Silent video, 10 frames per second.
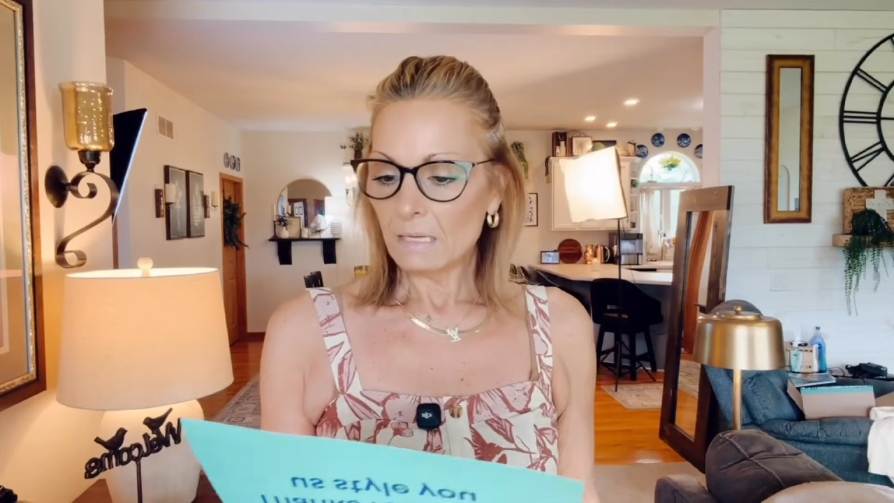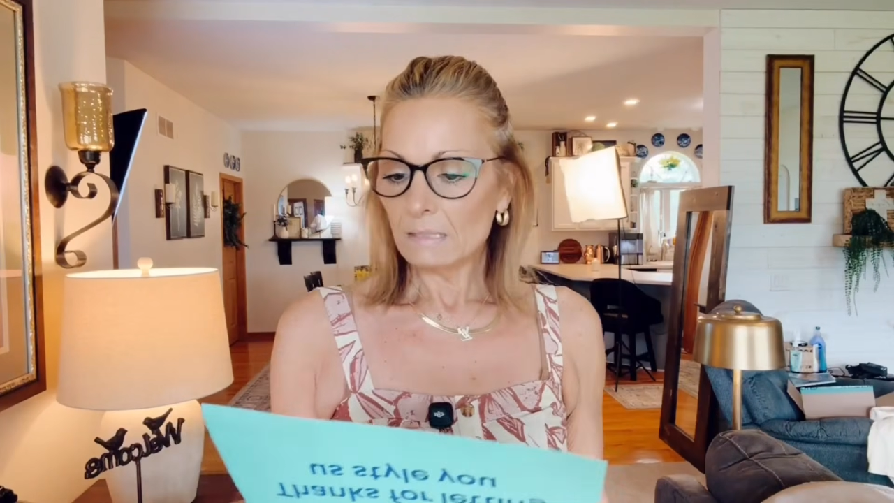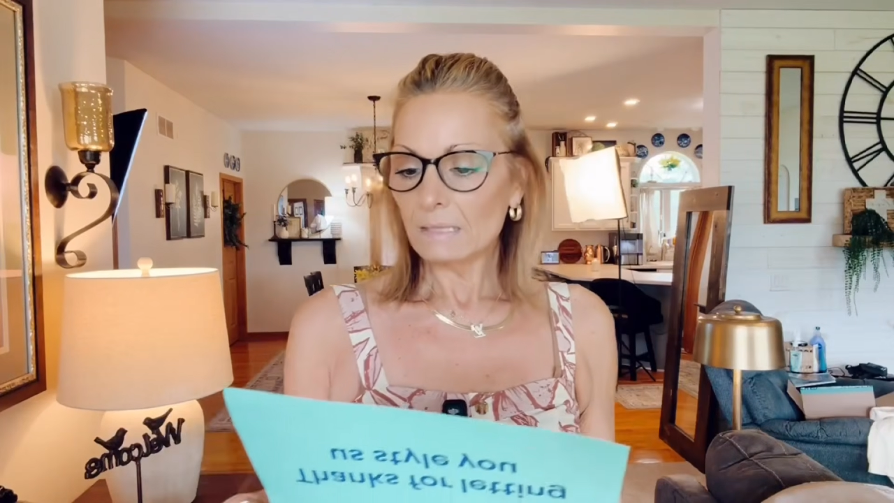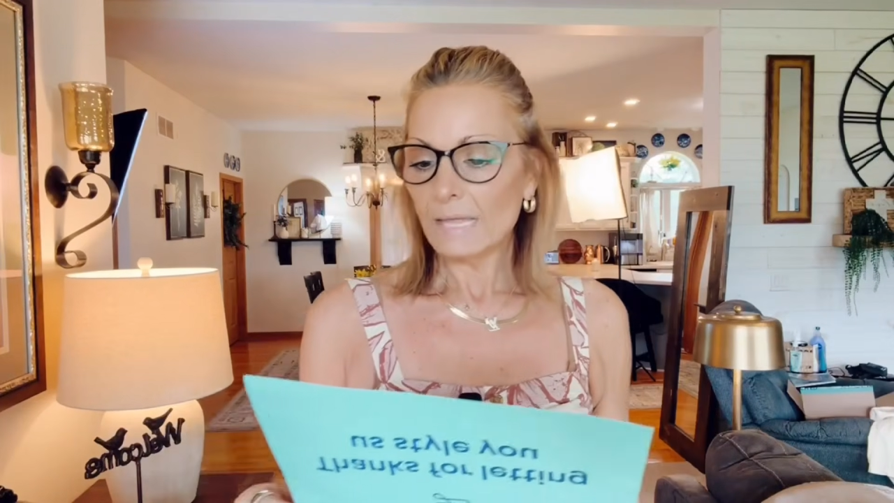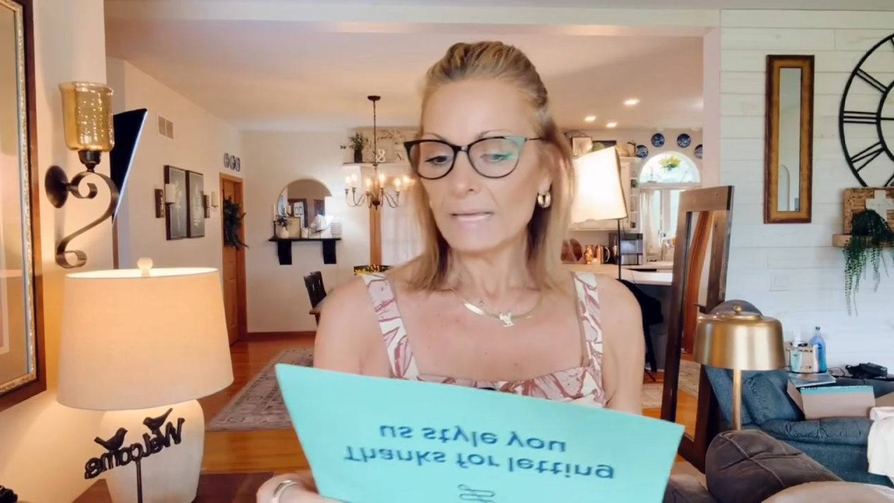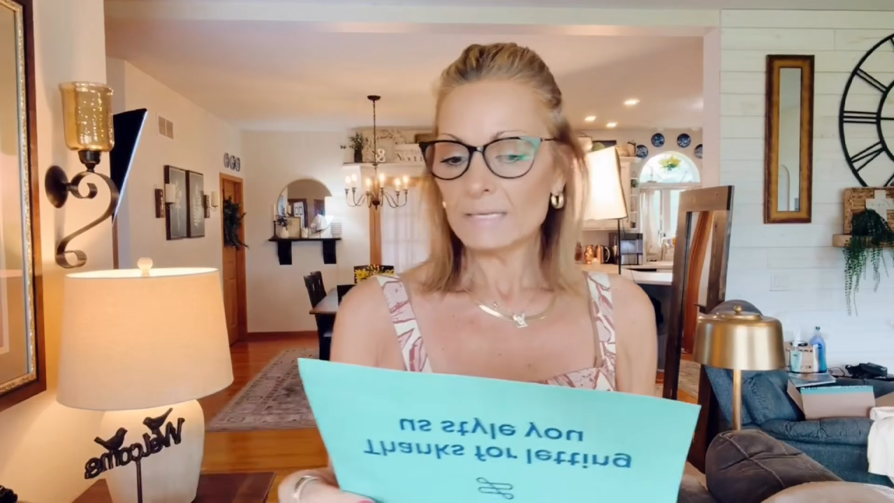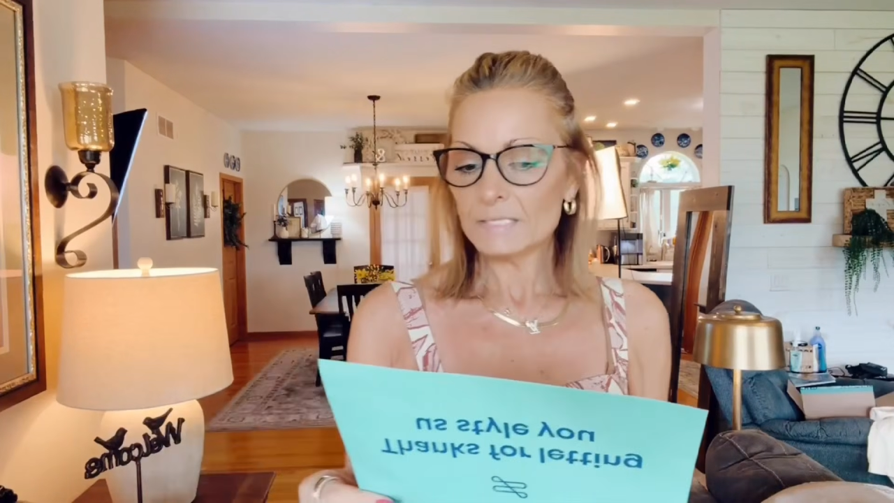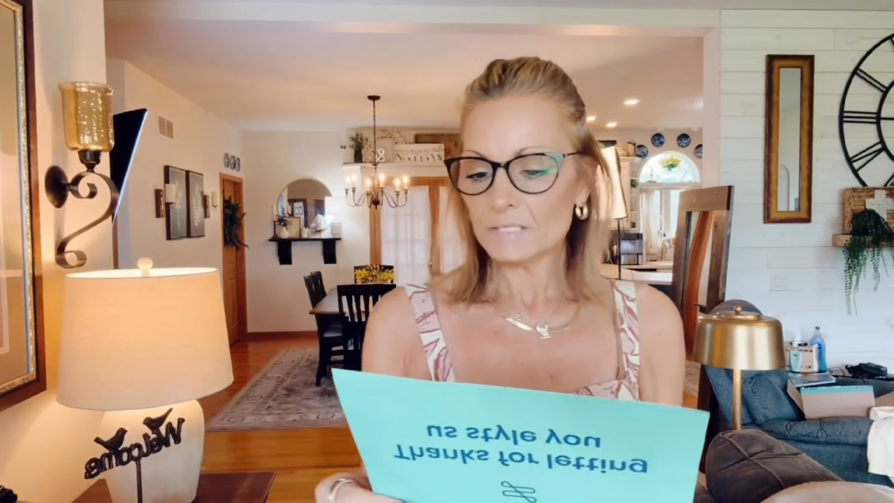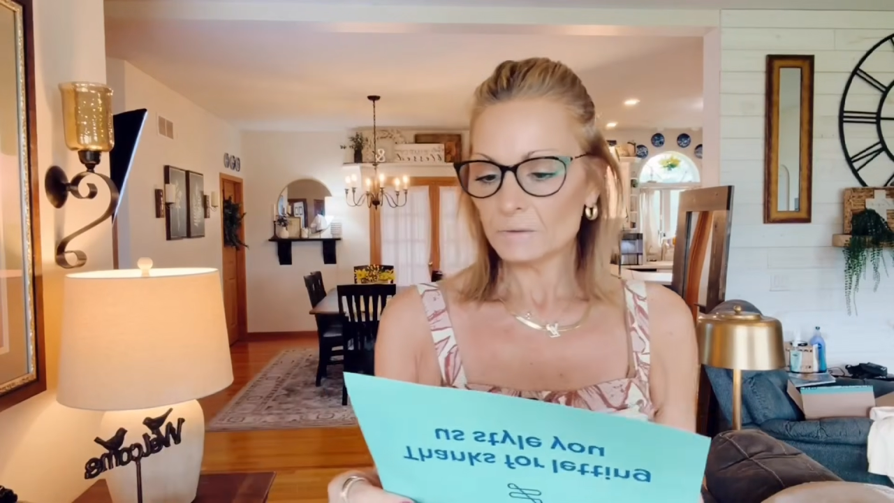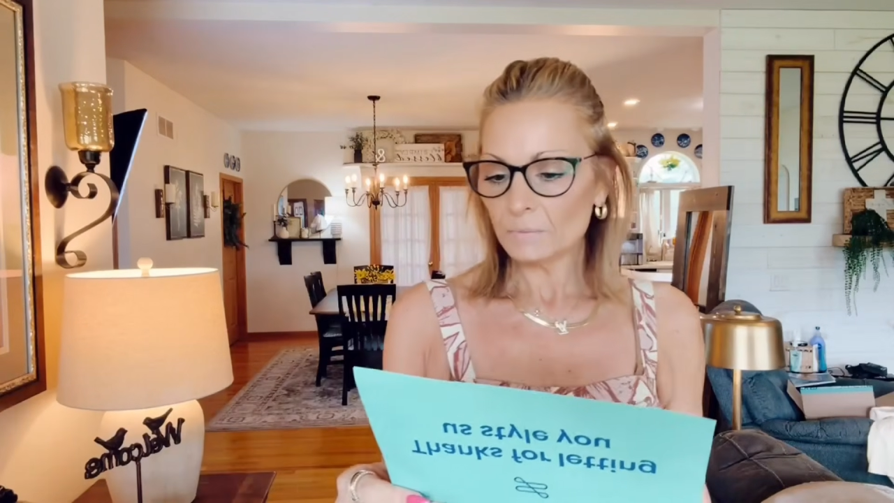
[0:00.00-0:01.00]

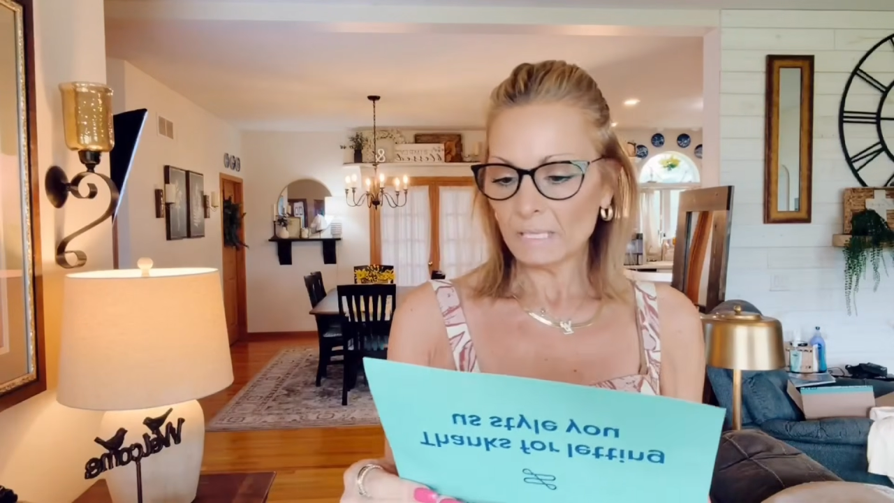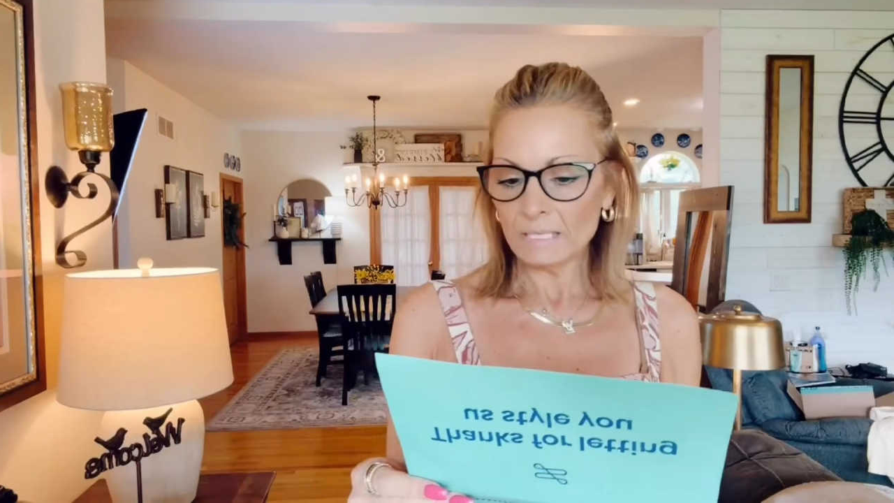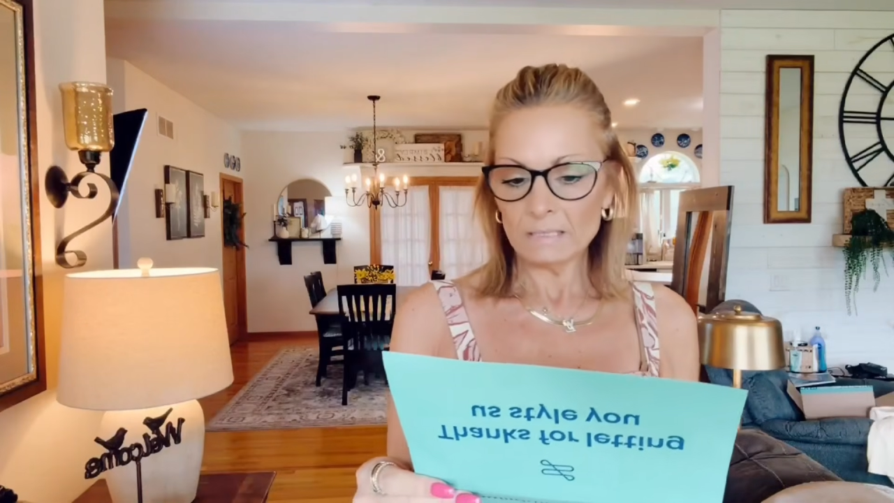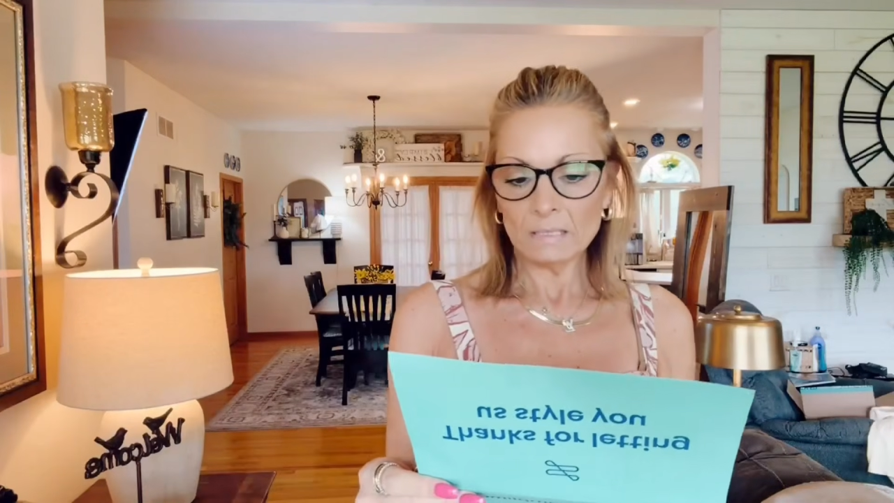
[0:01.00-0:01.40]
Serein,